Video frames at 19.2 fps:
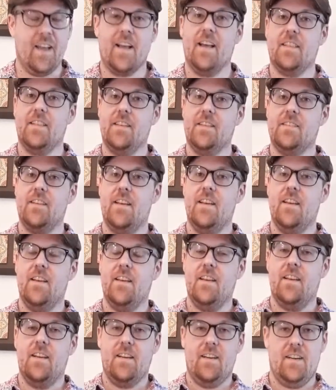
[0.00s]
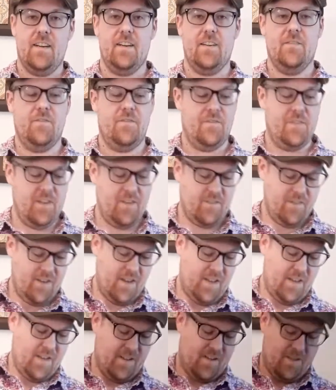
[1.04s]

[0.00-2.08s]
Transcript: I got this very